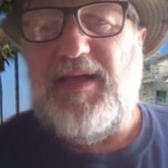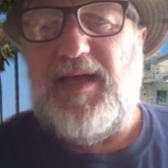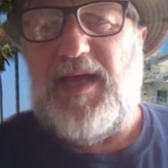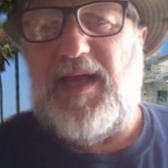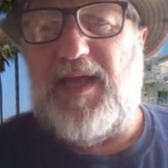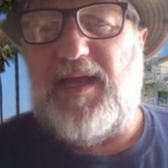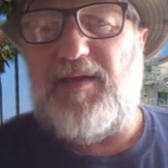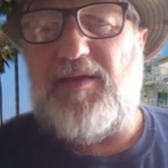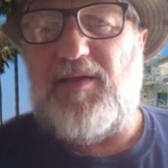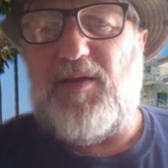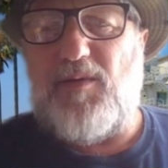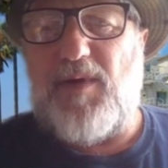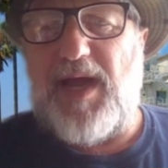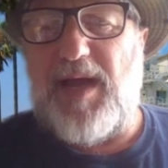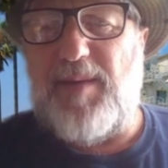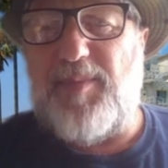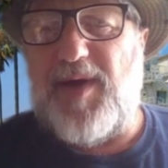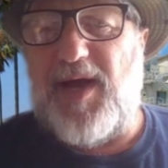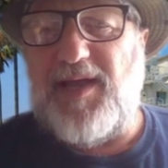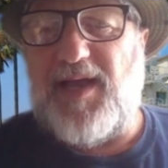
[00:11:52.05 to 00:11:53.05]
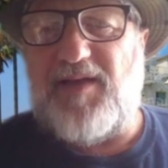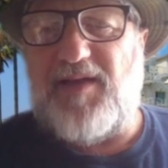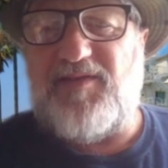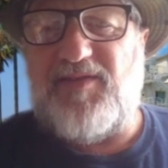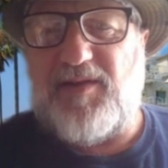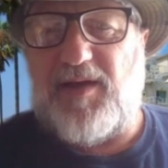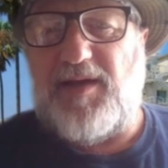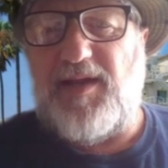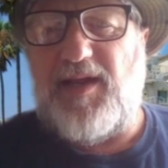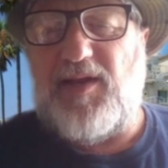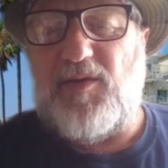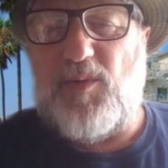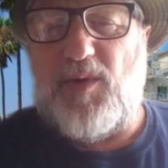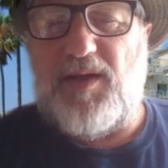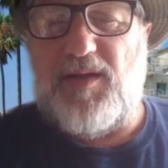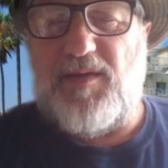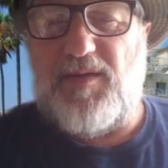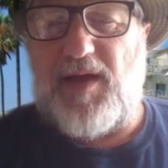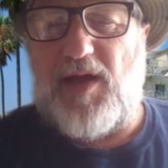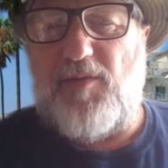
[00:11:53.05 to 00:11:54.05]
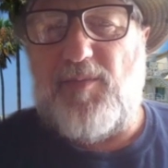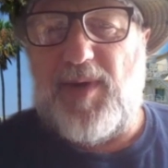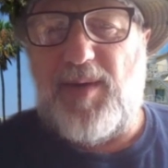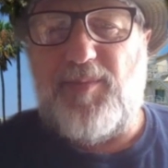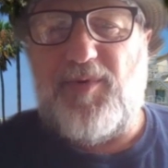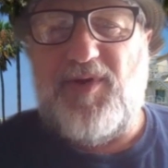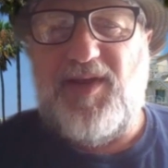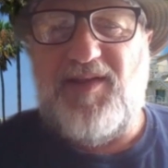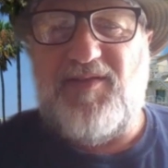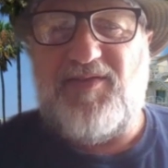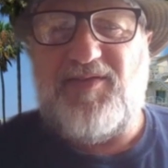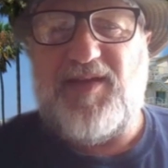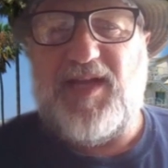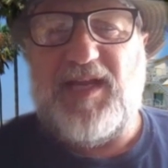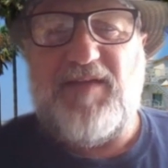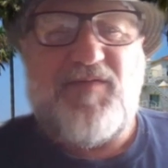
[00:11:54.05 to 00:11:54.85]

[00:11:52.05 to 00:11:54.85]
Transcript: And a rabbi I studied with, I remember he said,